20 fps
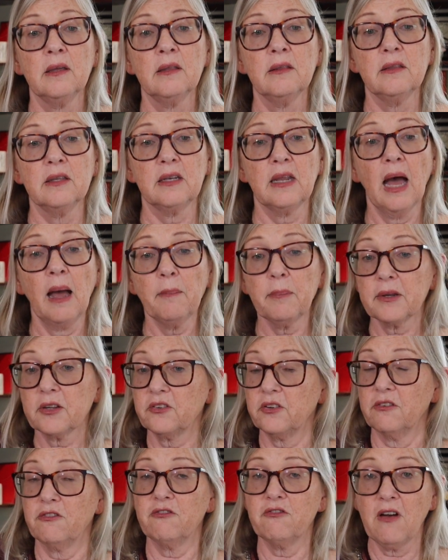The topics
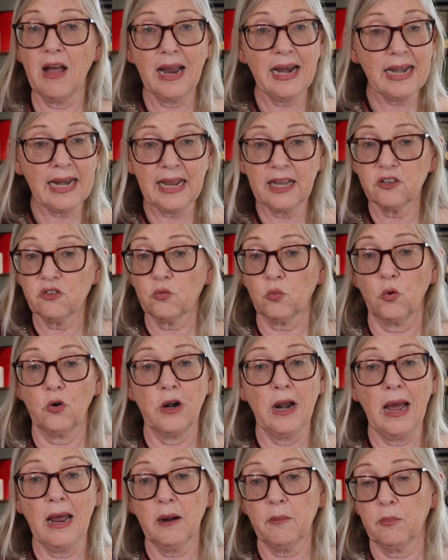of finance were
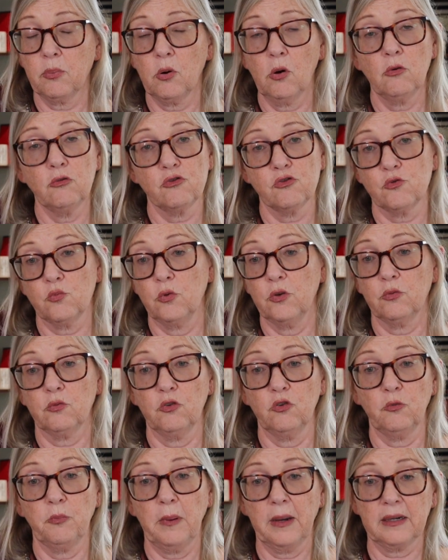not approached with
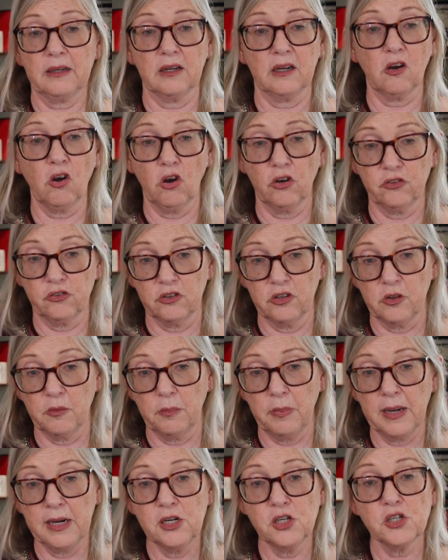respect to cost to the
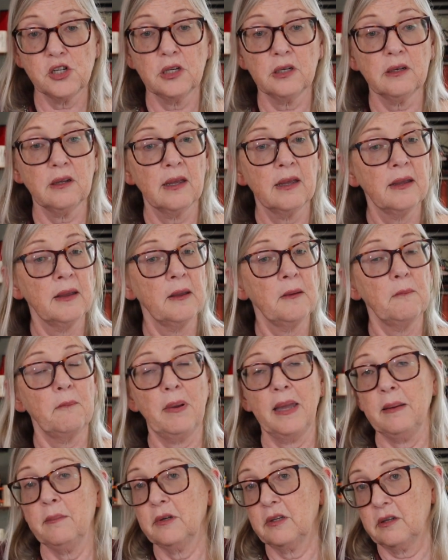patient,
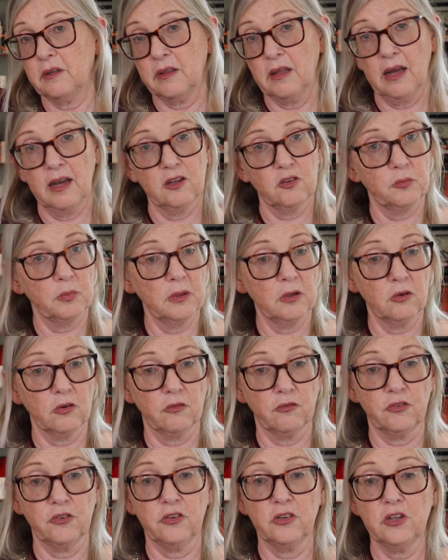payment to the hospital or
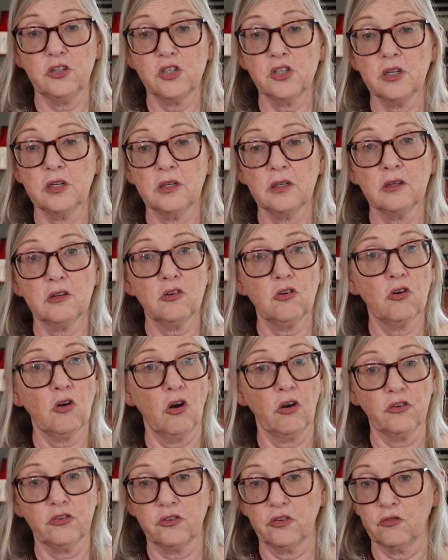physician,
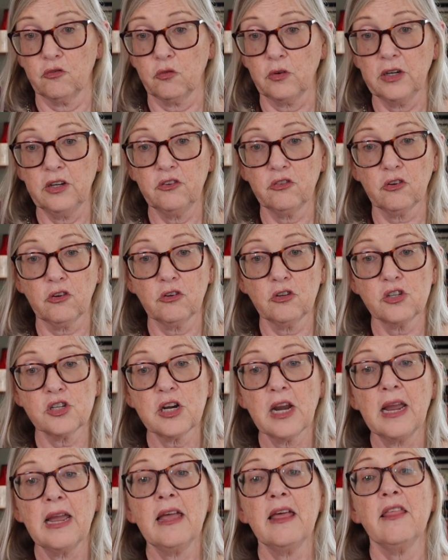cost of research.
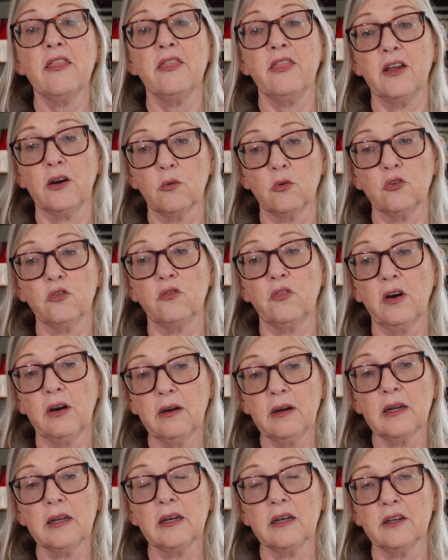There was
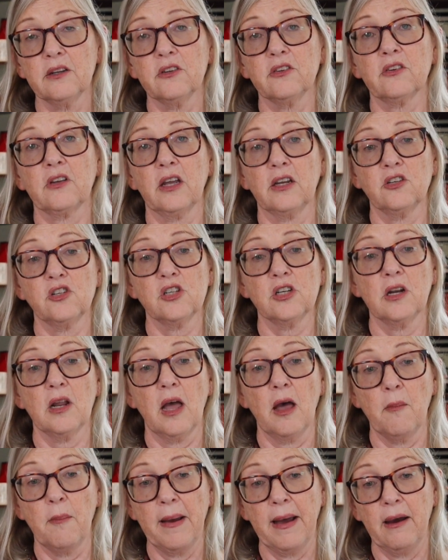very little discussion
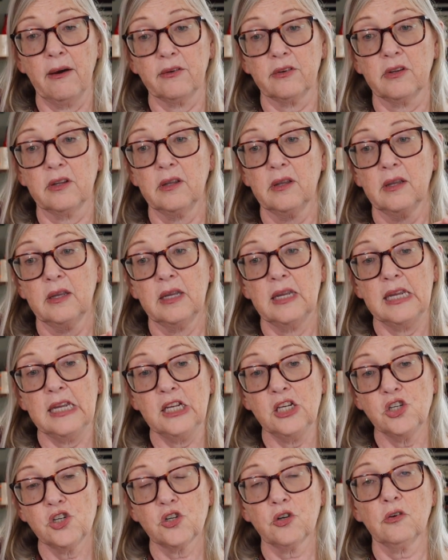about
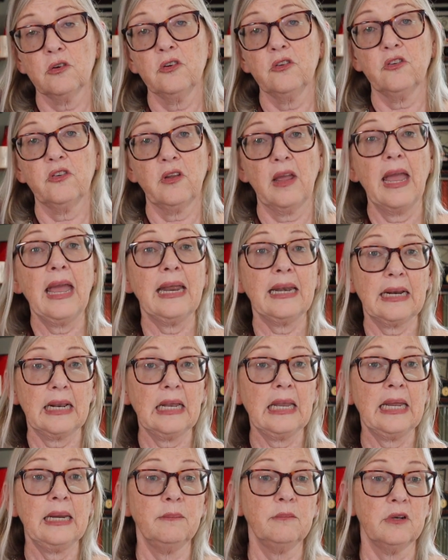insurance and
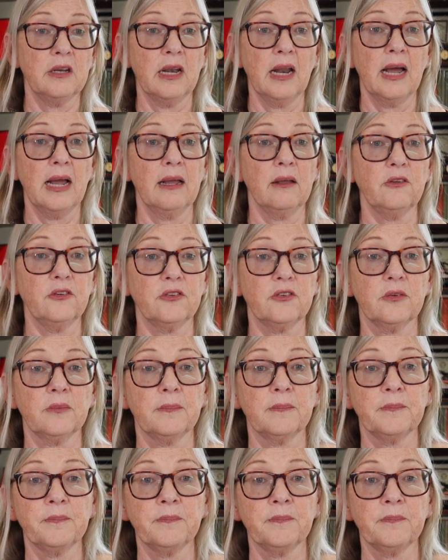claim denials.